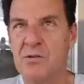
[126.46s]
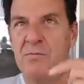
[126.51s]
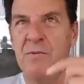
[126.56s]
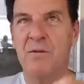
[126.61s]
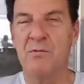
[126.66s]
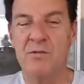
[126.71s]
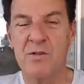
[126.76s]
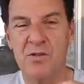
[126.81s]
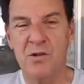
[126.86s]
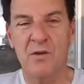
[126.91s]
should
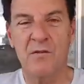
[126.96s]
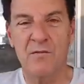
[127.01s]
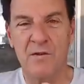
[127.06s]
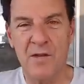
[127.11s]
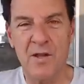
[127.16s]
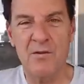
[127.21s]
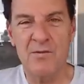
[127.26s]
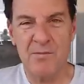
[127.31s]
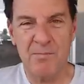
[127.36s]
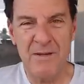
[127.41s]
be reserved for
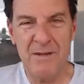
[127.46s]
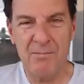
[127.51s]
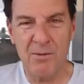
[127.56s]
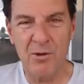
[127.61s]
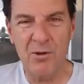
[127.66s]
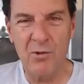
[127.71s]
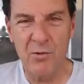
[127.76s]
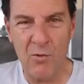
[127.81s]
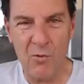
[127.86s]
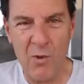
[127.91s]
those
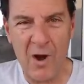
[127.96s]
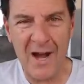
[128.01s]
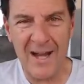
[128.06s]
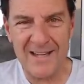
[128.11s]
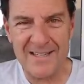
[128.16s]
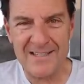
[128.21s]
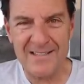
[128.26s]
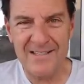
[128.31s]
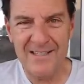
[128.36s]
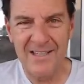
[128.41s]
people who
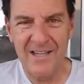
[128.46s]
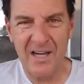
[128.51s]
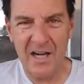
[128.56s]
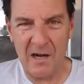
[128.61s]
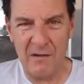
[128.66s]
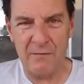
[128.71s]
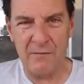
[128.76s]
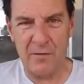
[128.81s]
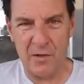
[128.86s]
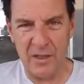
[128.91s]
want
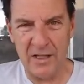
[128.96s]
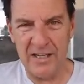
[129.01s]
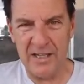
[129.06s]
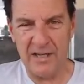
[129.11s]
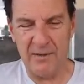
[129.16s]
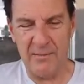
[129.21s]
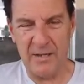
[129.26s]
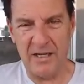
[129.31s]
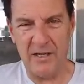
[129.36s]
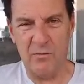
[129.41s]
a fully
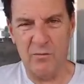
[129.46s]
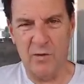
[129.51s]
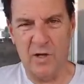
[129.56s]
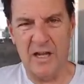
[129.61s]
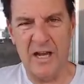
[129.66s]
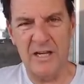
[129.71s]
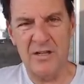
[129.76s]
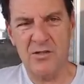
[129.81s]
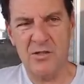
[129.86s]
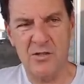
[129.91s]
committed
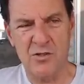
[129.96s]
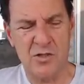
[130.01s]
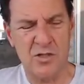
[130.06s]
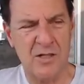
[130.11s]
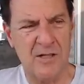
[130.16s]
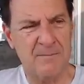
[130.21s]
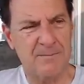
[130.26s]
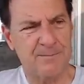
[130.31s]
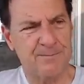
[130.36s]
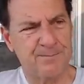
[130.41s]

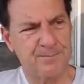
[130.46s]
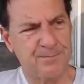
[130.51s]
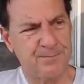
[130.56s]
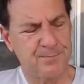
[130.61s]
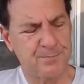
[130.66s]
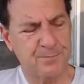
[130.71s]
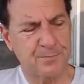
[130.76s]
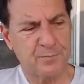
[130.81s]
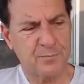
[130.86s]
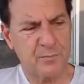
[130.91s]
relationship.
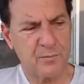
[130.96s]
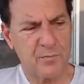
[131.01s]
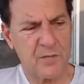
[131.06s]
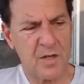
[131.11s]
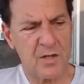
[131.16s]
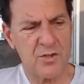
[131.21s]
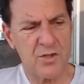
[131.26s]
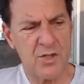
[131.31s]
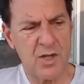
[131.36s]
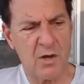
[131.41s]

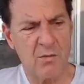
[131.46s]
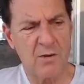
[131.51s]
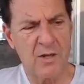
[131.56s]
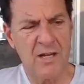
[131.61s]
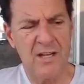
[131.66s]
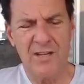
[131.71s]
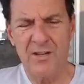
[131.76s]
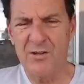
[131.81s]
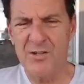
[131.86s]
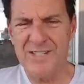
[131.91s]
So
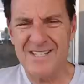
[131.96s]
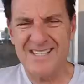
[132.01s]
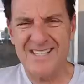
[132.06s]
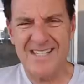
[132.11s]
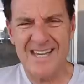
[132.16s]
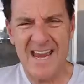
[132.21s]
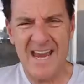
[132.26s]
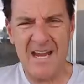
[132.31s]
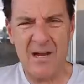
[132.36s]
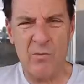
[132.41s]
there's a
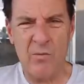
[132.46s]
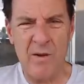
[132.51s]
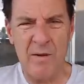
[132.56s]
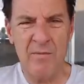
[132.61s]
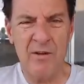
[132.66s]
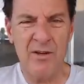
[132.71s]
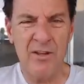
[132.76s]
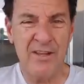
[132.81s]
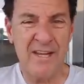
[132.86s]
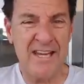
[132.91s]
saying,
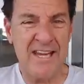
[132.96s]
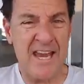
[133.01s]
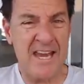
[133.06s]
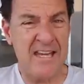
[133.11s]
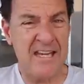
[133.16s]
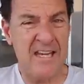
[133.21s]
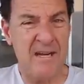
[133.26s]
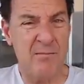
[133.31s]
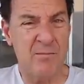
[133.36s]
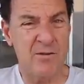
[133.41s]
women are the
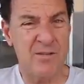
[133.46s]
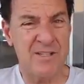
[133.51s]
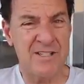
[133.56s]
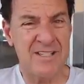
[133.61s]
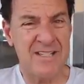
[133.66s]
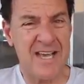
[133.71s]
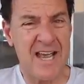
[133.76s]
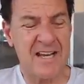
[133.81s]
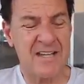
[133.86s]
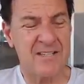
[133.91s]
gatekeepers
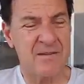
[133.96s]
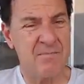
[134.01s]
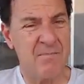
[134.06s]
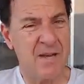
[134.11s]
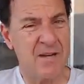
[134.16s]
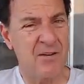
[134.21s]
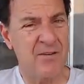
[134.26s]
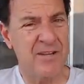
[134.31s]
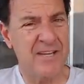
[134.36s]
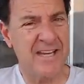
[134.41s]
of sex and
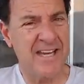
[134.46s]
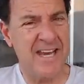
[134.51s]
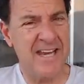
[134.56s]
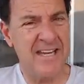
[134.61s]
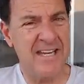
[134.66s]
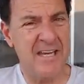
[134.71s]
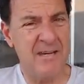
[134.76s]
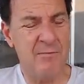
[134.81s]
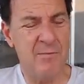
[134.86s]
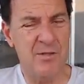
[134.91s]
men are the
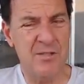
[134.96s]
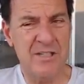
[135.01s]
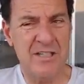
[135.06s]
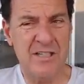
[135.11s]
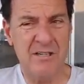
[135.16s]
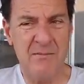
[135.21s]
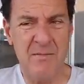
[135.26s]
gatekeepers of